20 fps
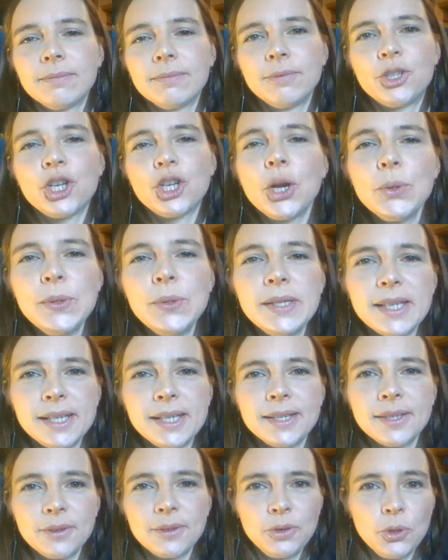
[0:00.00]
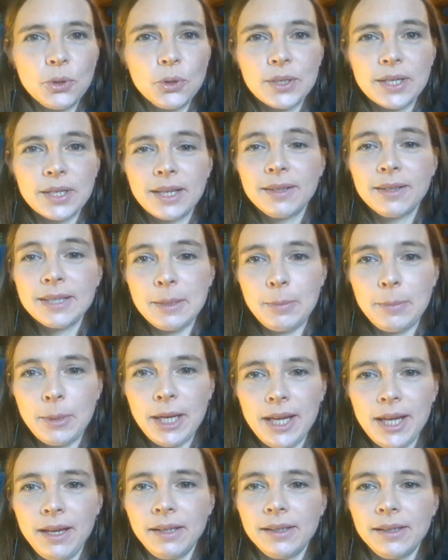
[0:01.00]
Jones's not guilty
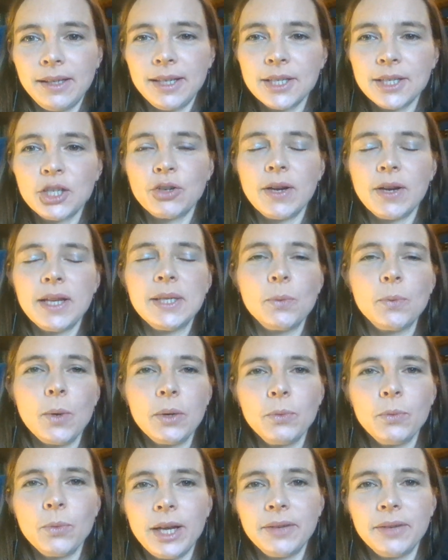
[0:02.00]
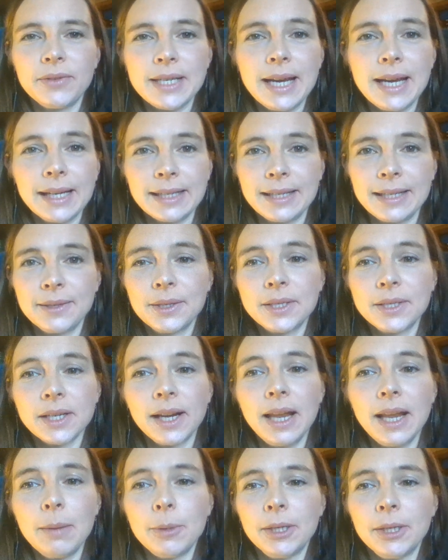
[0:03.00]
plea illustrates one way of tackling the
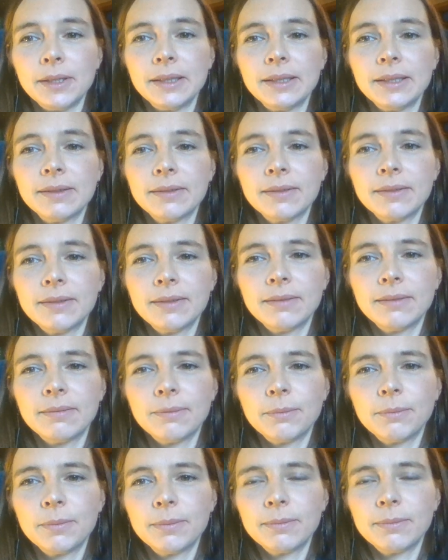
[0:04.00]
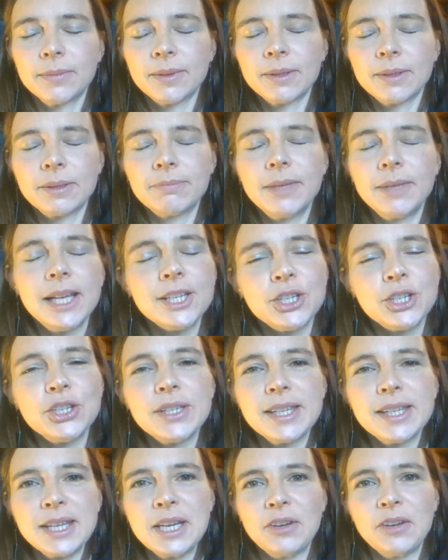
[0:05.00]
dilemma. Let's
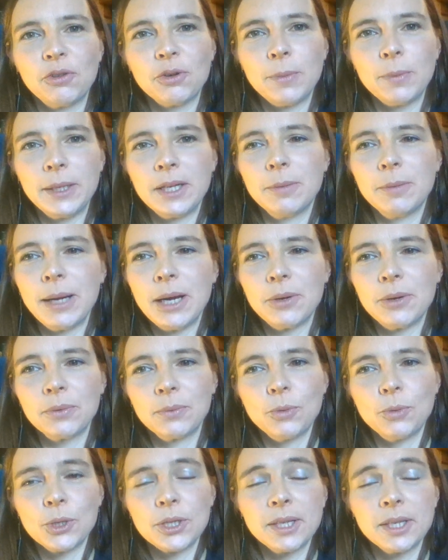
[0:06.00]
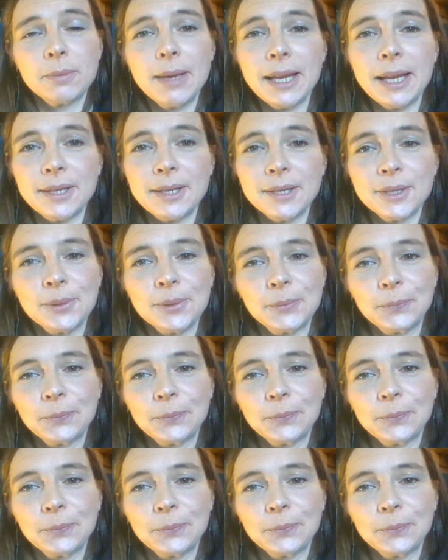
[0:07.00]
just think for a bit about what it meant.